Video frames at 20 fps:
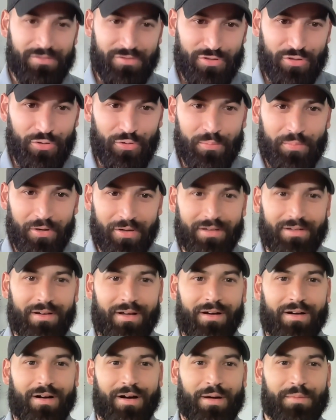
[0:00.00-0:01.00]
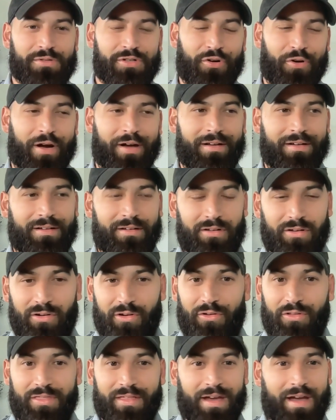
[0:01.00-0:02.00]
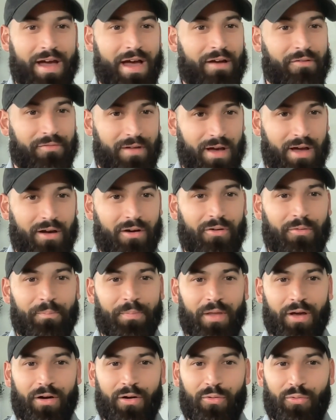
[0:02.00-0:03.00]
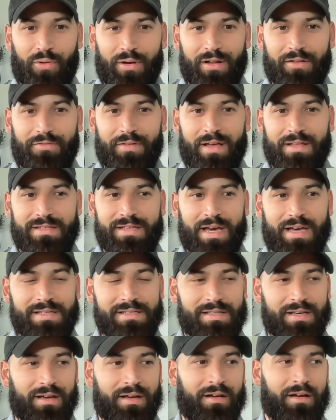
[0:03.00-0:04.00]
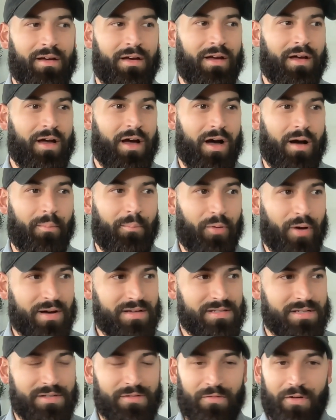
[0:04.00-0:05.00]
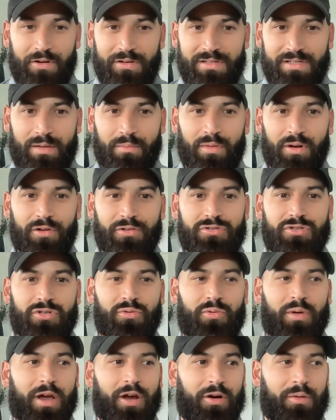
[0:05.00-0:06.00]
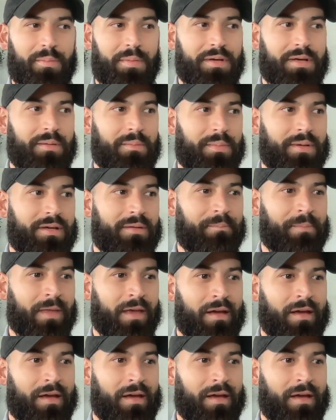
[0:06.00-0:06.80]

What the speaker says: to Booking.com's credit, they have now a really fantastic process, very similar to Airbnb.